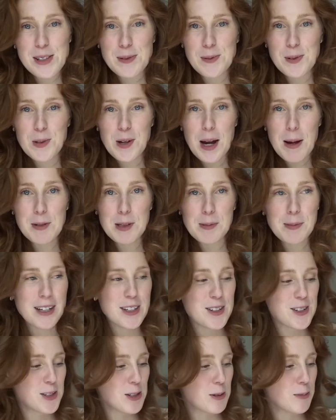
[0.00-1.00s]
subscribed to my
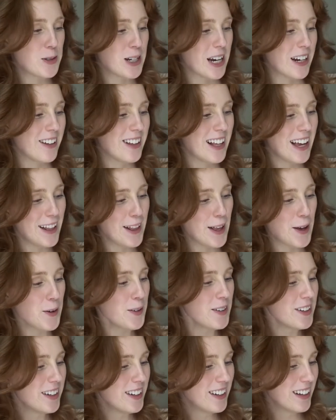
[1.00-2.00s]
YouTube channel.
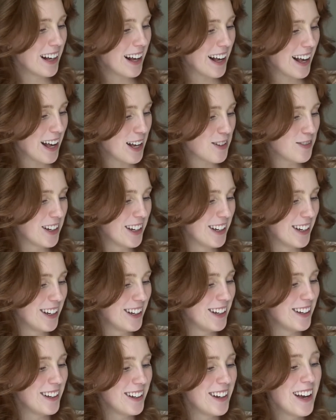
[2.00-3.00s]
Hello.
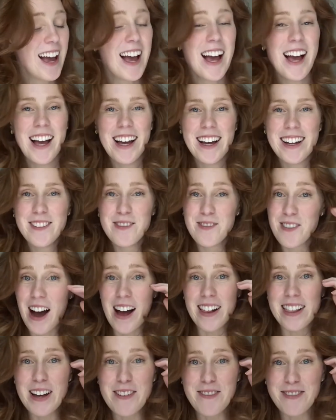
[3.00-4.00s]
Um,
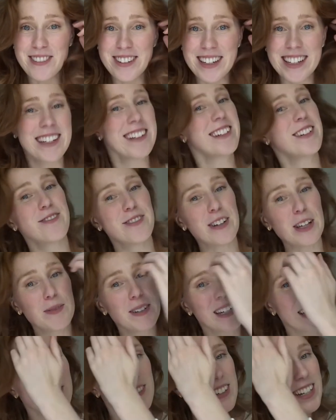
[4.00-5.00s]
while I'm
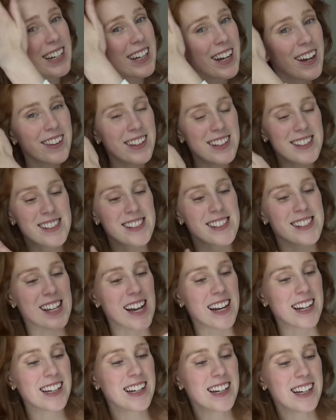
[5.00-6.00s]
filming a video, that's
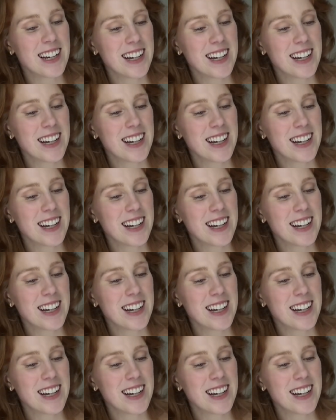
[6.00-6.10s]
exciting.